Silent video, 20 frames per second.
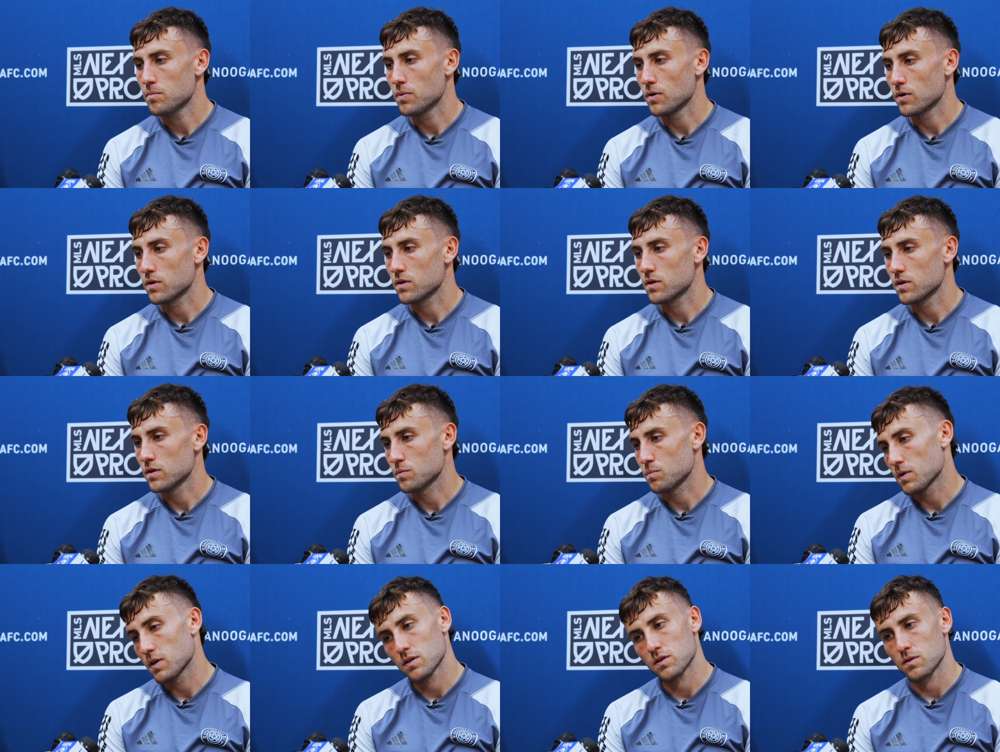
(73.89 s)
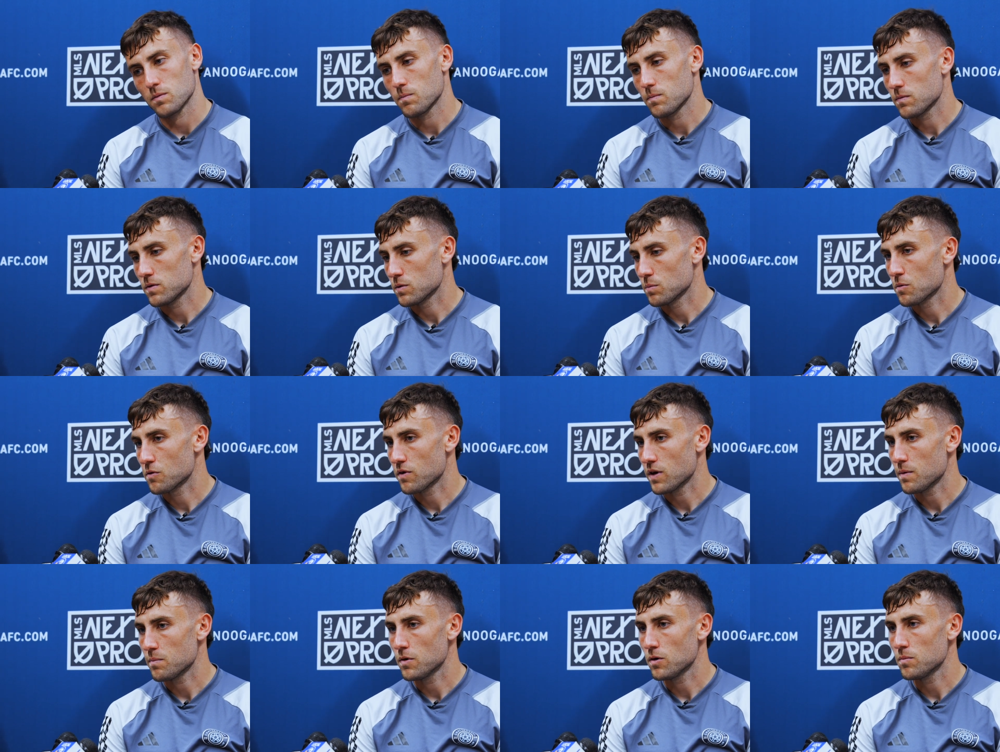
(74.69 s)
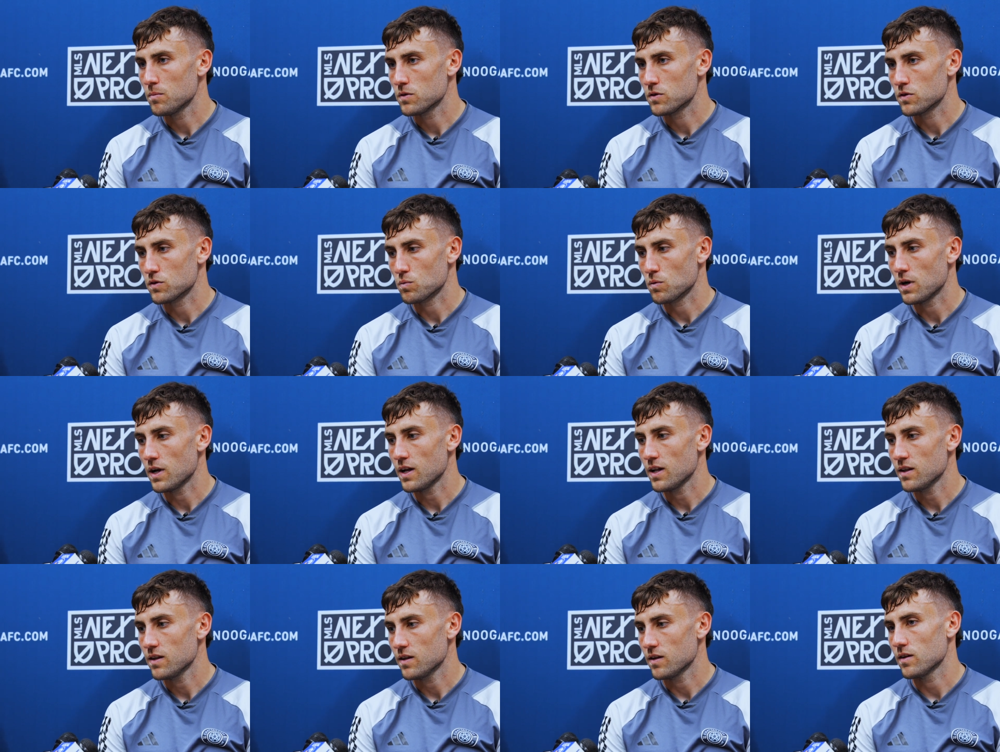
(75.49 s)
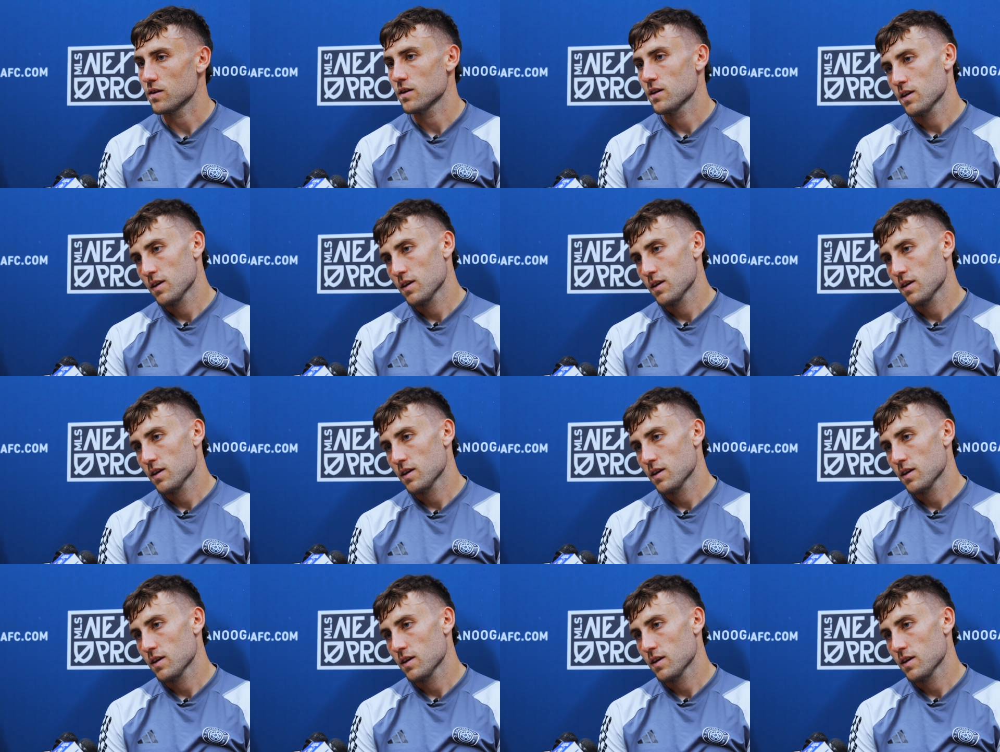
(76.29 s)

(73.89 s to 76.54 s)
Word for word: But there's been some some great moments as well.